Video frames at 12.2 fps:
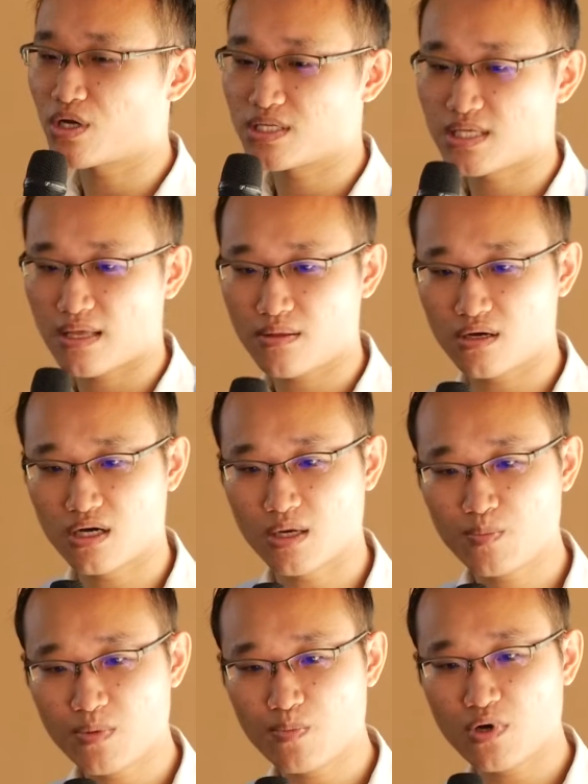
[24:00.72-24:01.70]
is that
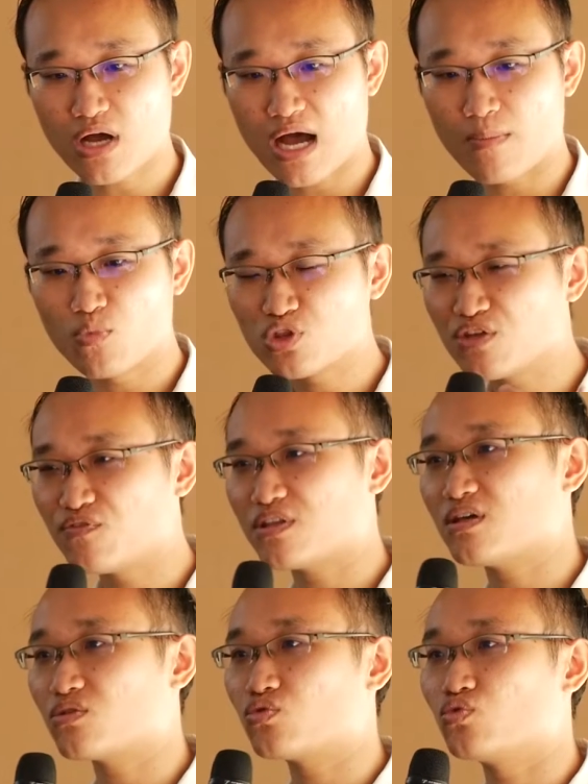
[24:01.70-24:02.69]
people are
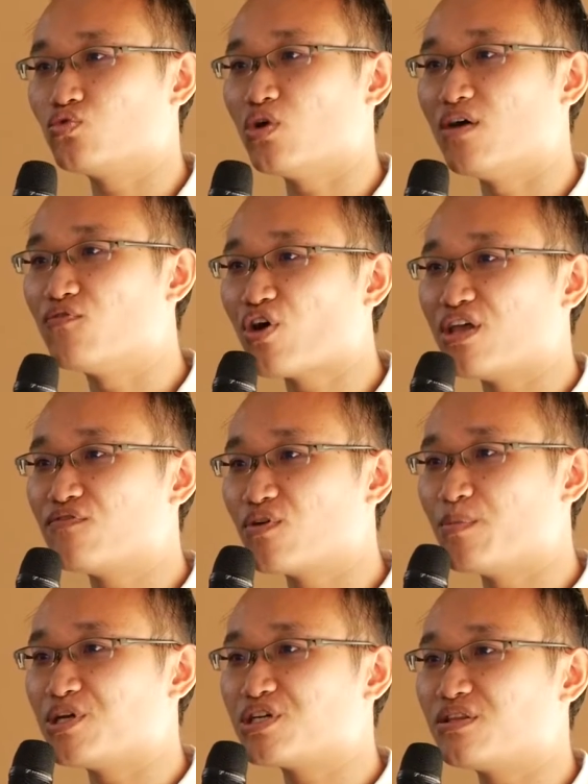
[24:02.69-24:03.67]
motivated to avoid
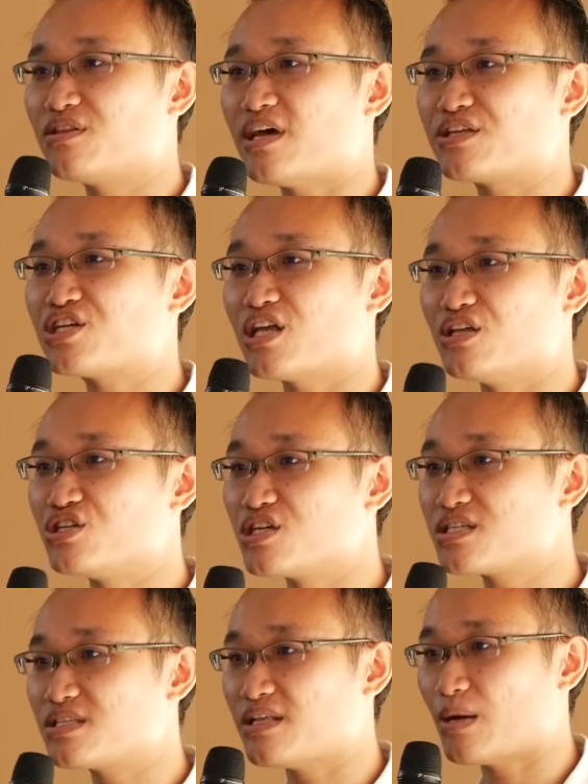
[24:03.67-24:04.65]
information that
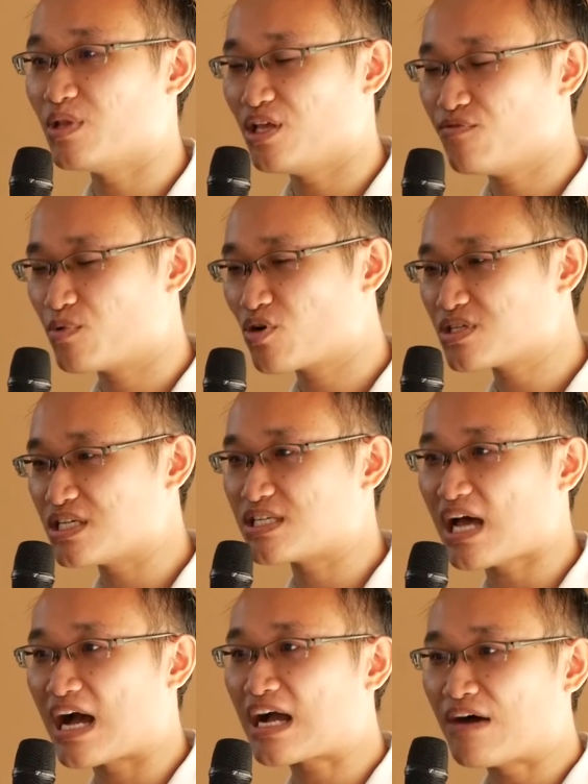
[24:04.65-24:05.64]
challenges their belief because it's
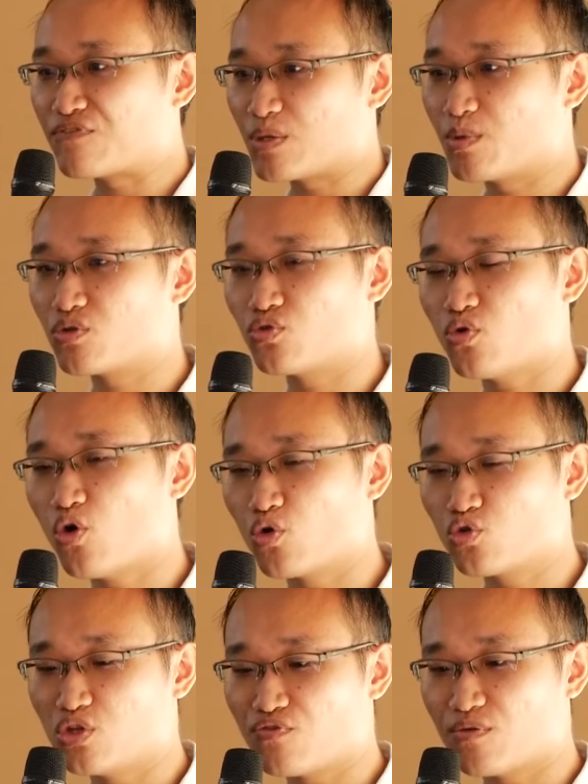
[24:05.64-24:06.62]
uncomfortable to hold
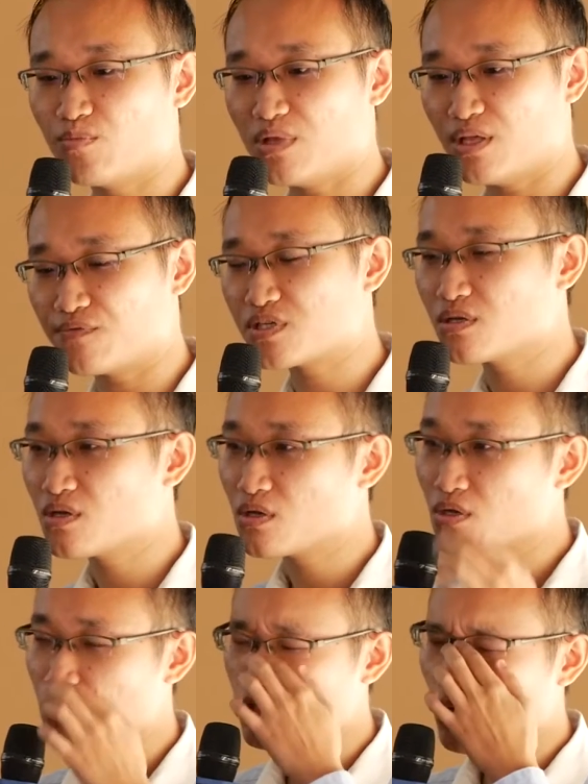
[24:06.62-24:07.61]
2 different beliefs.
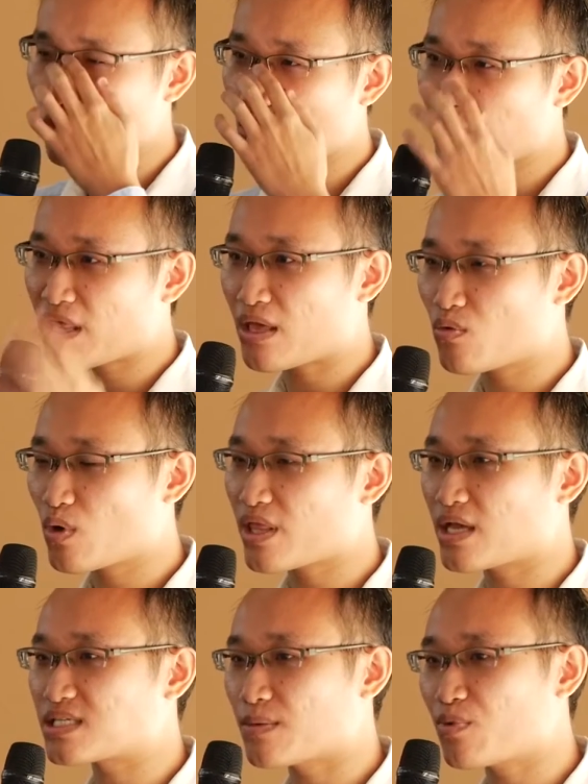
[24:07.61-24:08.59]
So one
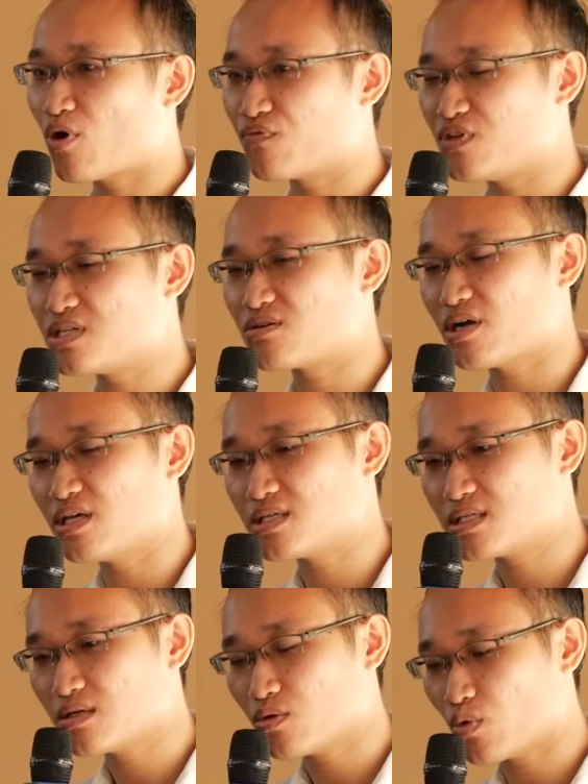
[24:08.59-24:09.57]
example of this, right,
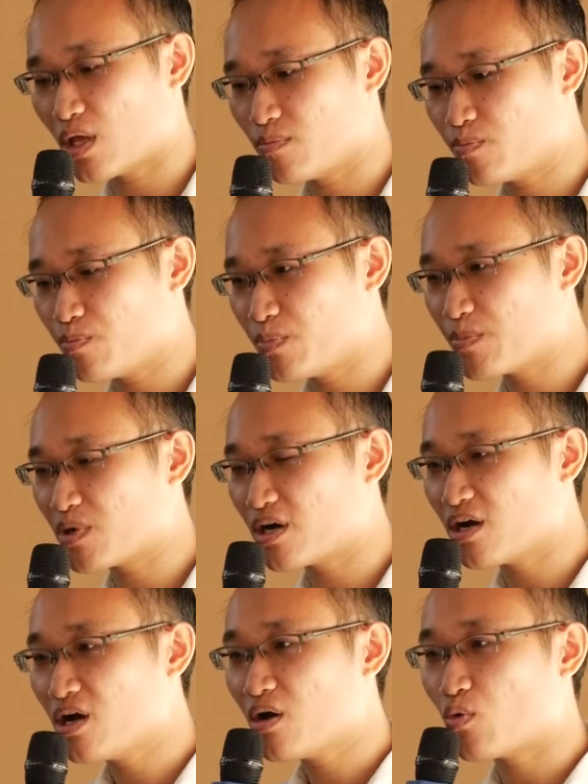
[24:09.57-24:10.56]
is when
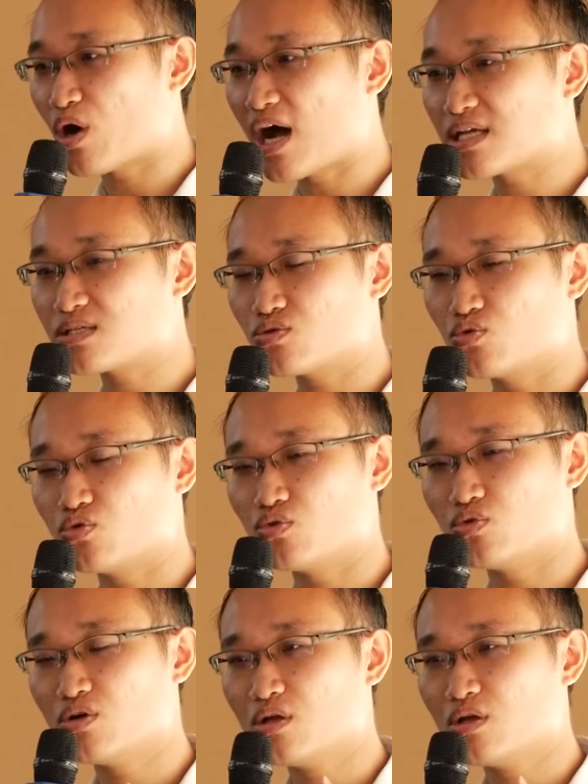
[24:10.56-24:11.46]
people were asked to,